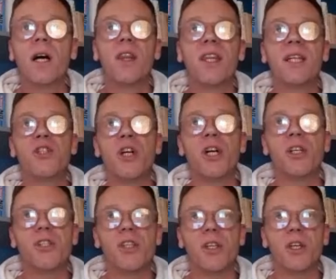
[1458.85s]
than
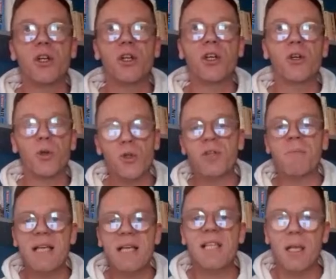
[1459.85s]
just gross
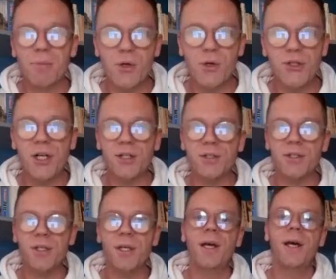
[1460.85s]
domestic
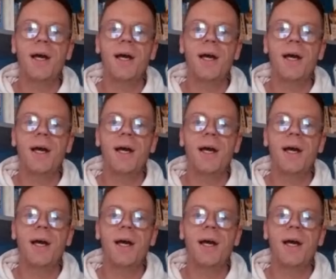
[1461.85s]
product.